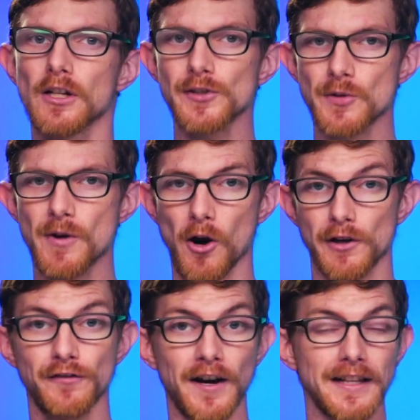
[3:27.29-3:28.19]
close we are
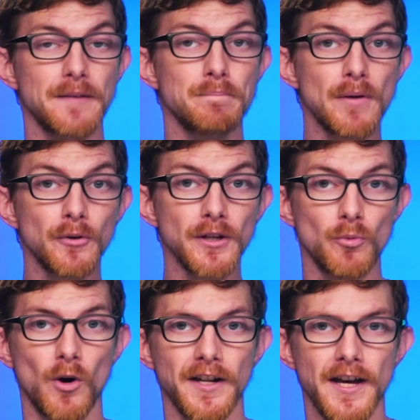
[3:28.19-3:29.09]
to finally building
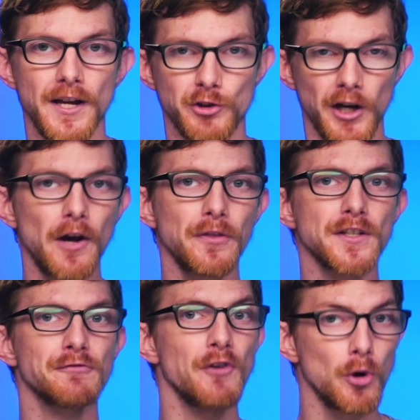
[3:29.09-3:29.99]
one, check out
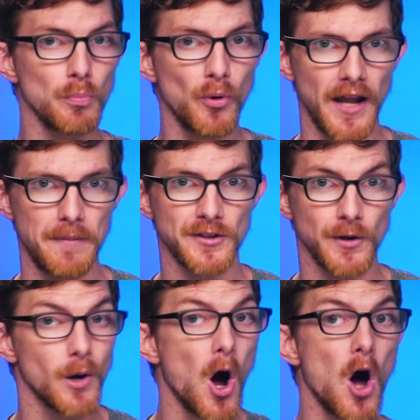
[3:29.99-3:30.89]
this focal point
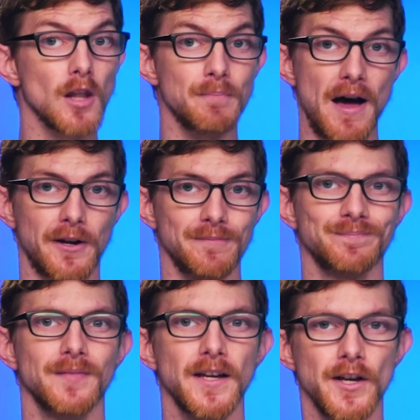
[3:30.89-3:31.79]
episode all about it.
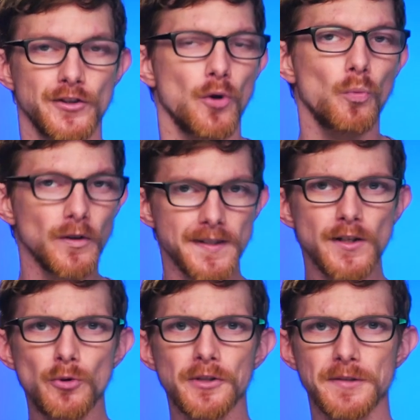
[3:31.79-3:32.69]
So what's
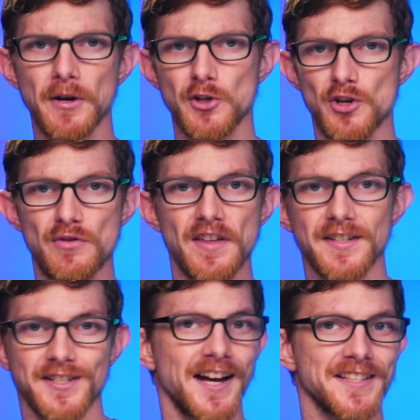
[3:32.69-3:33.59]
the coolest picture you
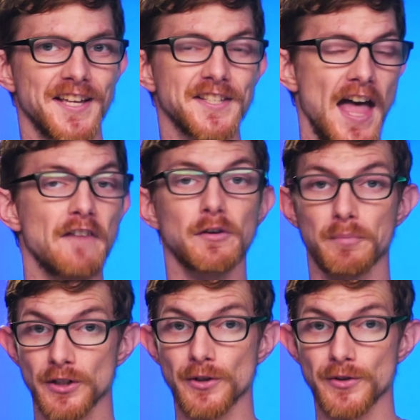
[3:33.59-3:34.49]
think science has ever
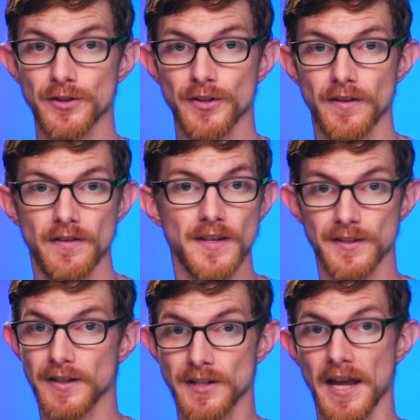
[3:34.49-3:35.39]
produced?
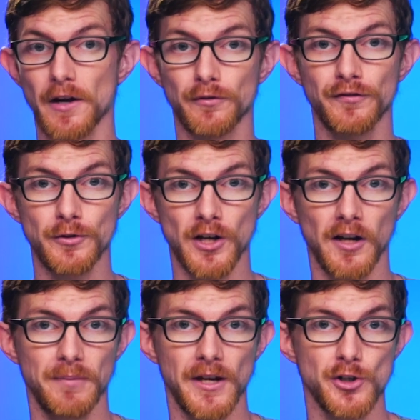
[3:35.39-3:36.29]
This entangled
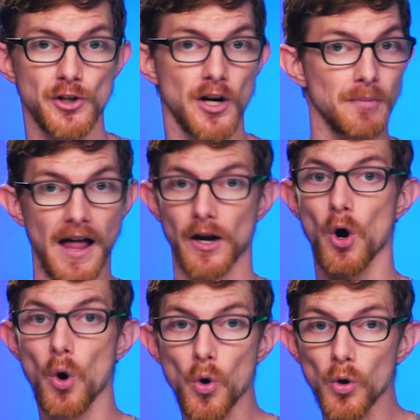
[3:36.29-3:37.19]
photon picture, a black
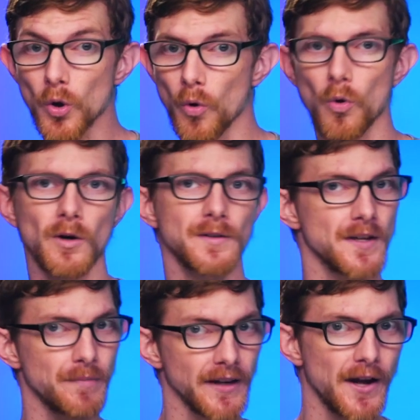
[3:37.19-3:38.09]
hole, or
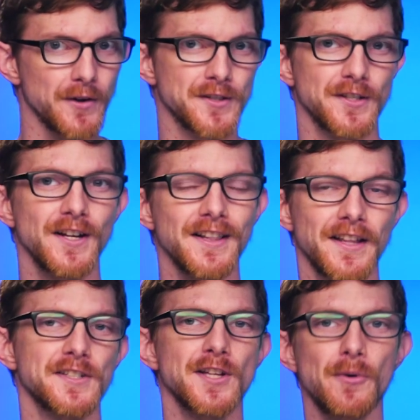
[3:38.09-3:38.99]
something else?
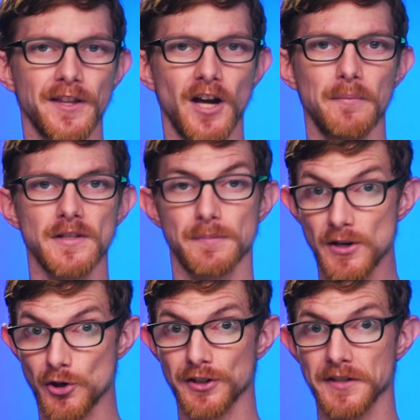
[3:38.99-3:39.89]
Let us know in the comments.
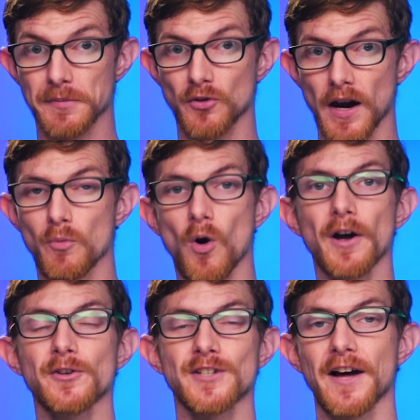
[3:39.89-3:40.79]
Be sure to subscribe
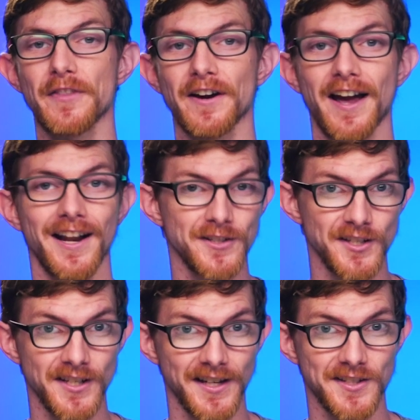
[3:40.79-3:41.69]
while you're down there, and I'll
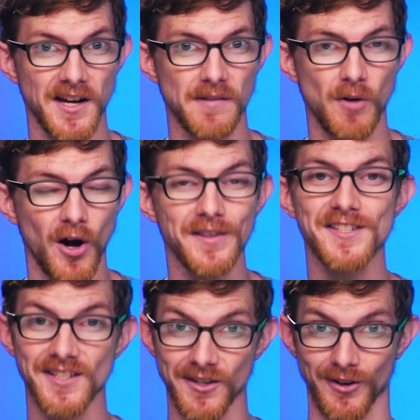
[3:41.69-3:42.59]
see you next time on
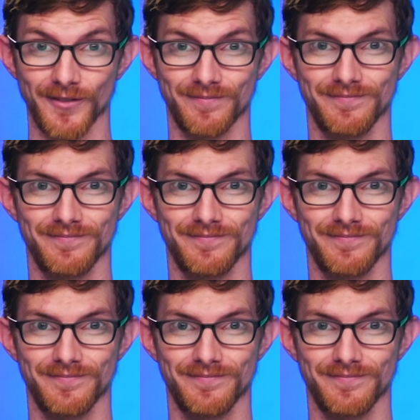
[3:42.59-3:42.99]
Seeker.